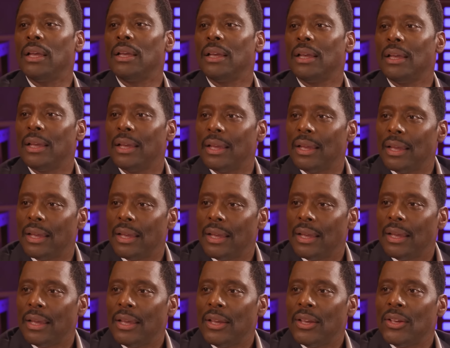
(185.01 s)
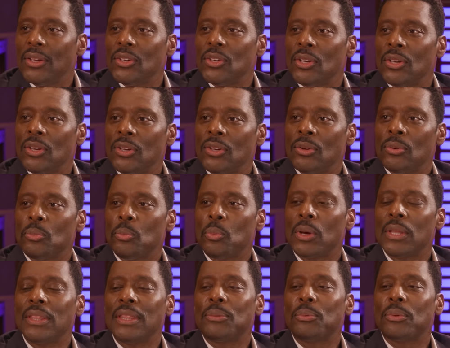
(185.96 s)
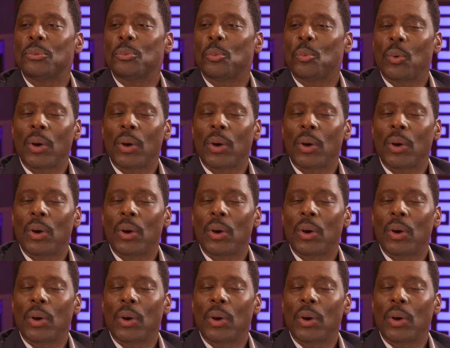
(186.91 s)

during the times when you're not shooting, when, if at all?